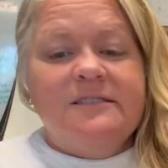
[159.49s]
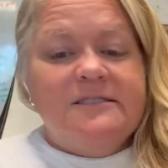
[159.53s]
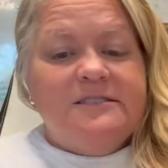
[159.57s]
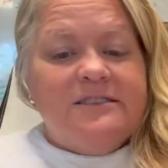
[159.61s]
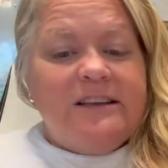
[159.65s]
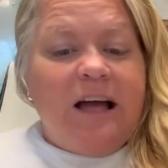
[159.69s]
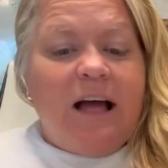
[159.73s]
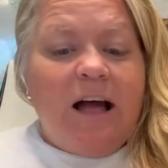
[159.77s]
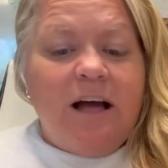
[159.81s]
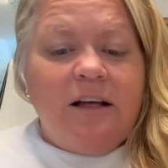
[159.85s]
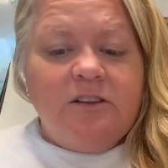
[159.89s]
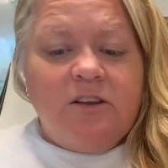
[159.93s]

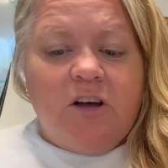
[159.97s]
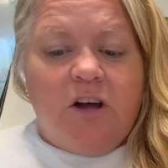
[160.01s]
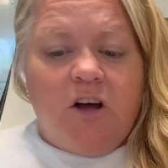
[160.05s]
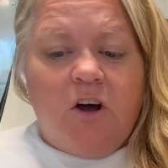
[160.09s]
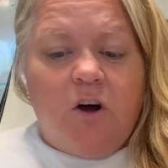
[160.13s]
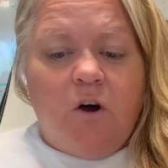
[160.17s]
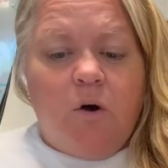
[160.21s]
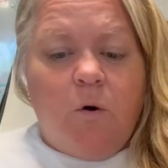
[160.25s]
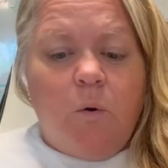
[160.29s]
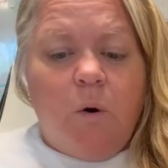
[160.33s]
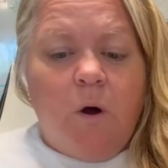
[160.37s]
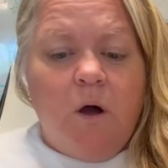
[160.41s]

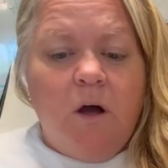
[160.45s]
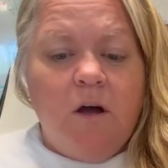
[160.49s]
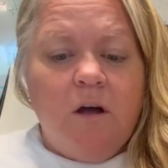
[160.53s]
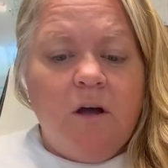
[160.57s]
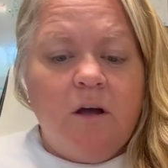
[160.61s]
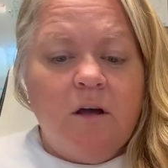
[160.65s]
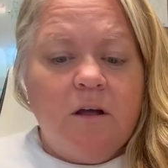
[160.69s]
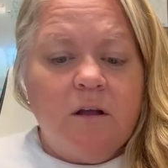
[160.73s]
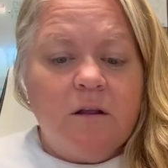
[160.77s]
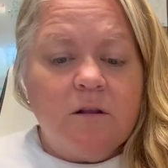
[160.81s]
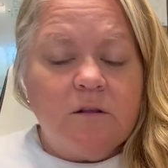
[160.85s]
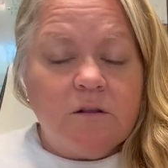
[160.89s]
tallow,
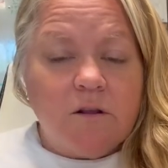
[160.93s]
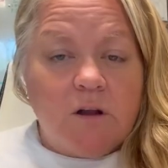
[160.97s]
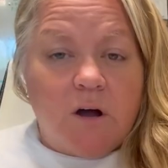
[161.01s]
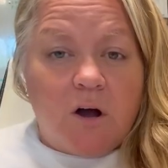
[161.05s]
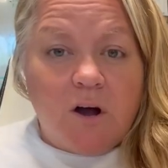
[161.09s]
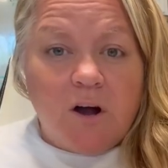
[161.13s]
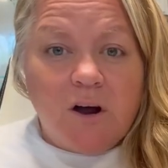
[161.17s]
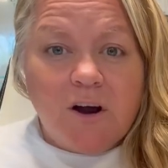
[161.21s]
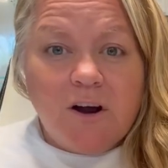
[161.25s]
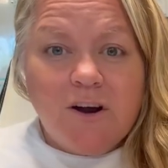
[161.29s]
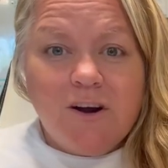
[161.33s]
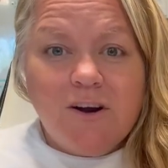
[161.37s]

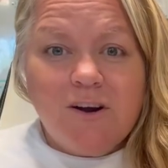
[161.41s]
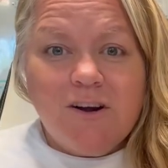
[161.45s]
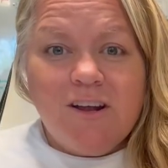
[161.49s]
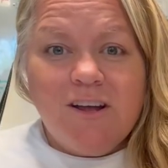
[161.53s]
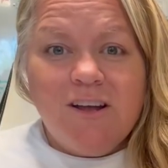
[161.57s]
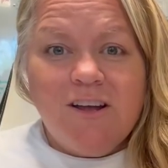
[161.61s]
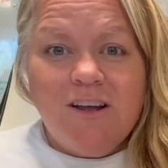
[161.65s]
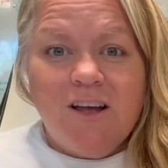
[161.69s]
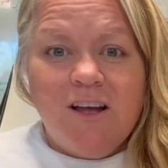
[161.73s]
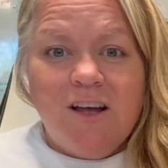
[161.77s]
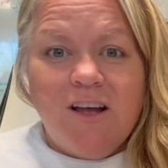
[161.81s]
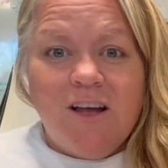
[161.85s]

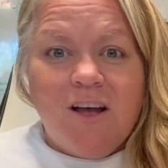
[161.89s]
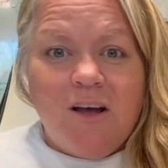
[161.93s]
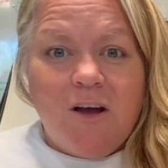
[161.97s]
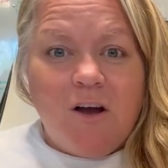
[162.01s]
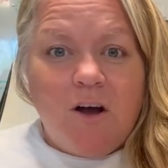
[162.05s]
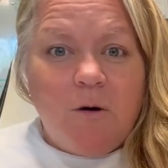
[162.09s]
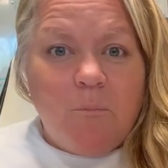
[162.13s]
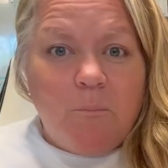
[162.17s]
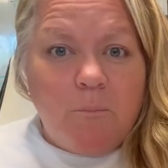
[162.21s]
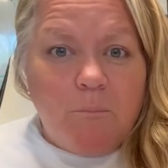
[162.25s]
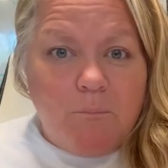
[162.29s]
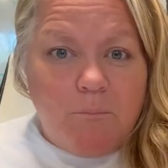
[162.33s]
lard,
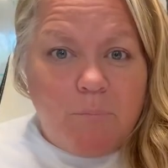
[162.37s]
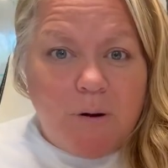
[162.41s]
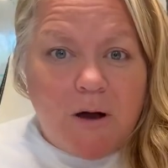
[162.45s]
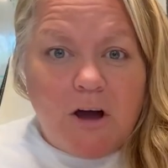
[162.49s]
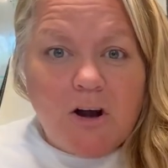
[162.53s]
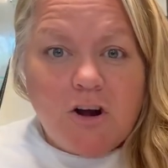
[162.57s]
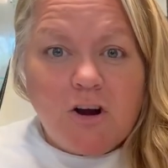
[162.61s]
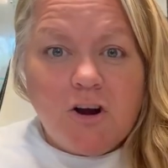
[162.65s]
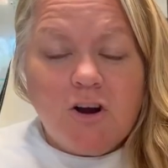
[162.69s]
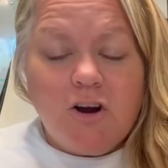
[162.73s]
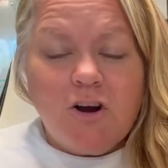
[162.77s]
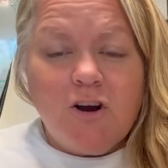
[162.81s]

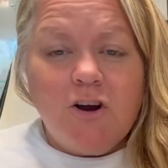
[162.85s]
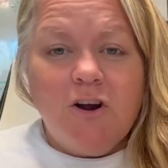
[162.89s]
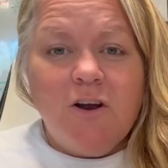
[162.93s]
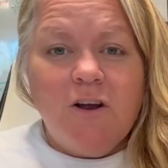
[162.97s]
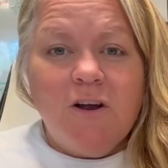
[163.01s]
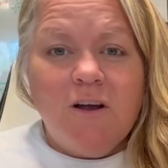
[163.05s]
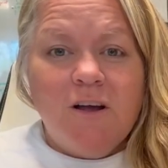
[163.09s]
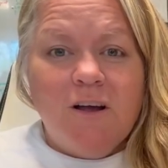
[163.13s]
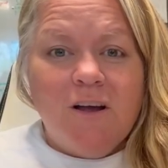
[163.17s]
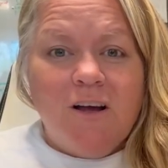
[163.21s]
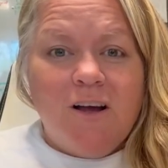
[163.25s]
butter,